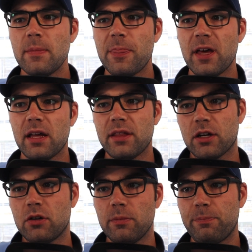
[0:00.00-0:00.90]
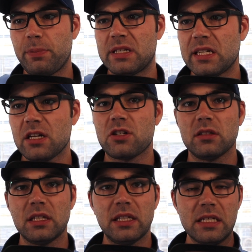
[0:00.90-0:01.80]
that could
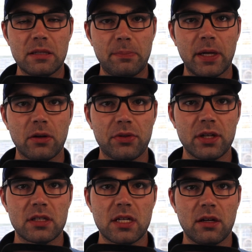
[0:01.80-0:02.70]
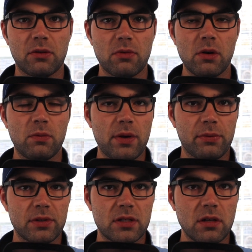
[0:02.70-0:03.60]
potentially lead to bigger things down the road,
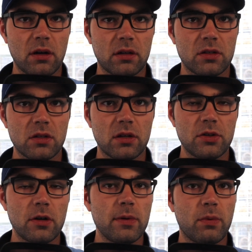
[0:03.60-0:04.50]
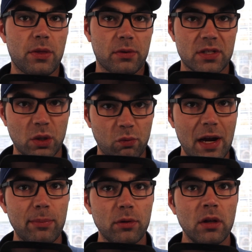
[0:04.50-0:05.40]
whether it's the Arkansas Derby, whether it's the
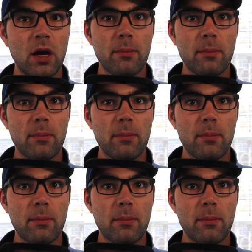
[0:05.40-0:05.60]
Rebel